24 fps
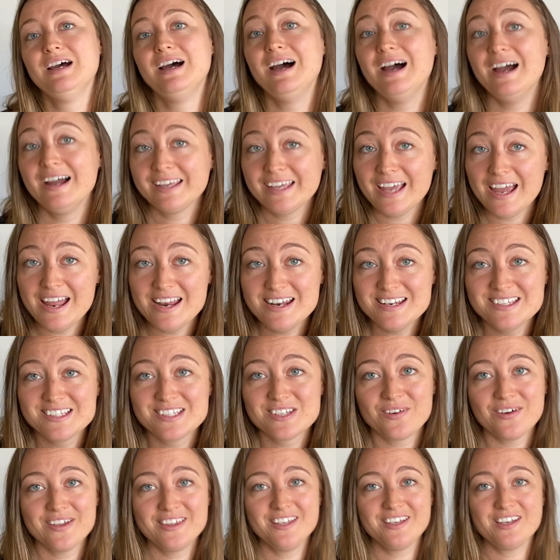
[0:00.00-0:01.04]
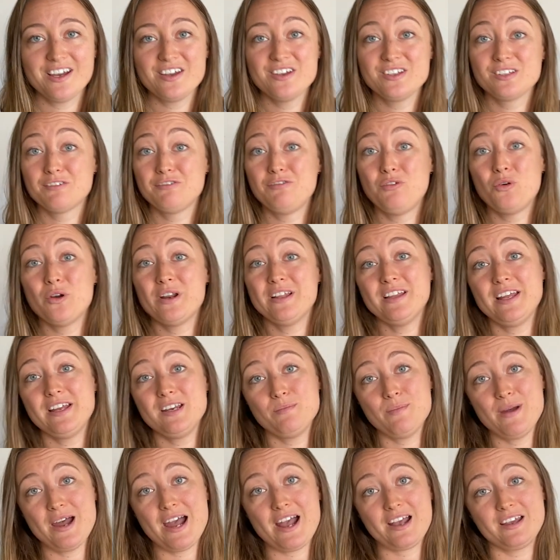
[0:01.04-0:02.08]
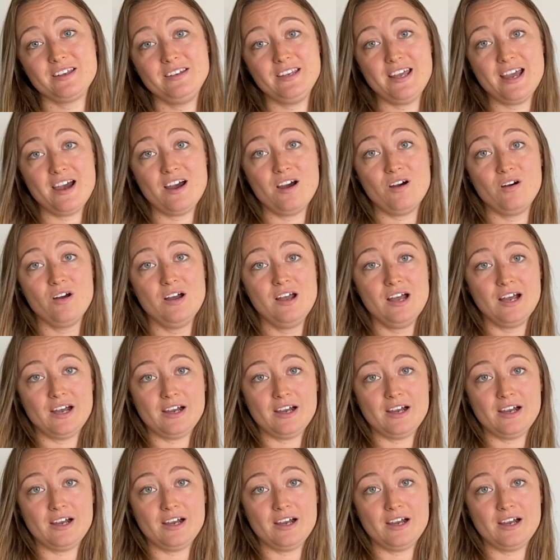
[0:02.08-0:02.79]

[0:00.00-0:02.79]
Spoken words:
again. So I think I use a 40 liter pack now.